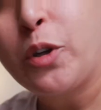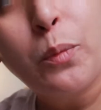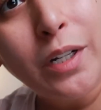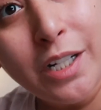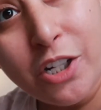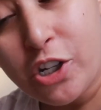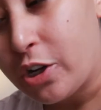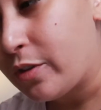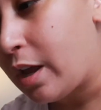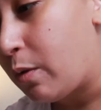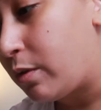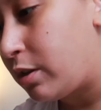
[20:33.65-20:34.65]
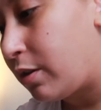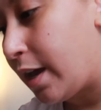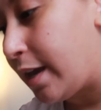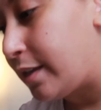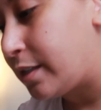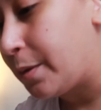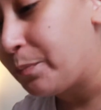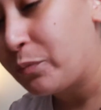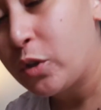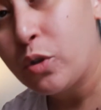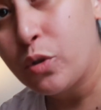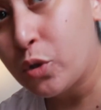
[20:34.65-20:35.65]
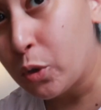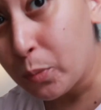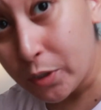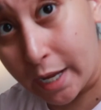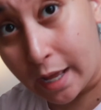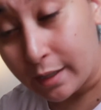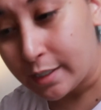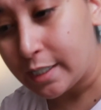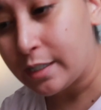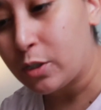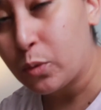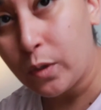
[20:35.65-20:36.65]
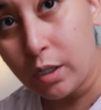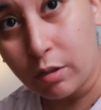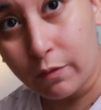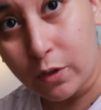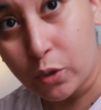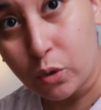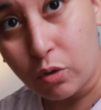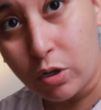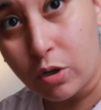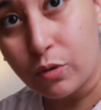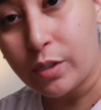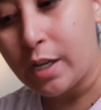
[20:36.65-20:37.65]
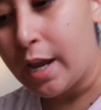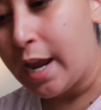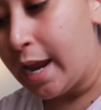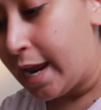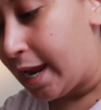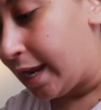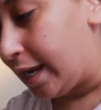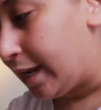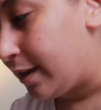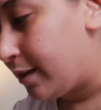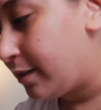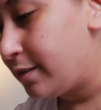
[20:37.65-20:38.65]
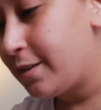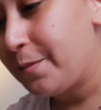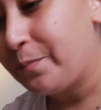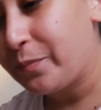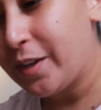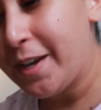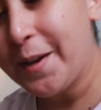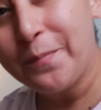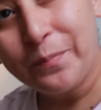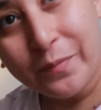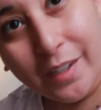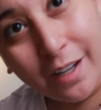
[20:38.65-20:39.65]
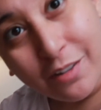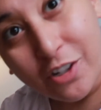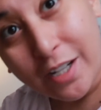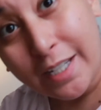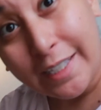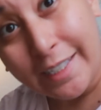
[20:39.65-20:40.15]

I wanted to share that with you guys. Super talented, Sweet Universe Studios, and yeah, I'll check in